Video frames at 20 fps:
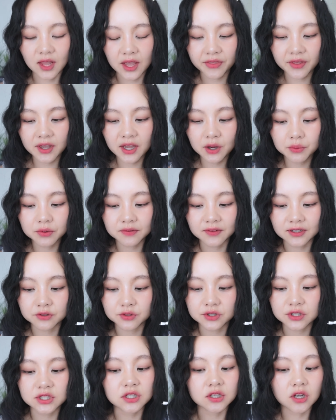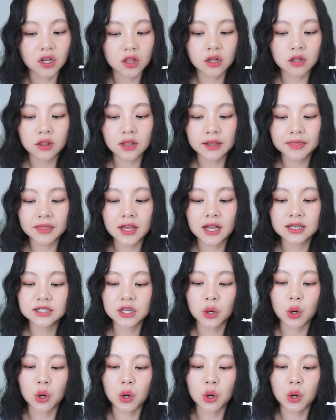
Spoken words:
I think I would like to see a color like that.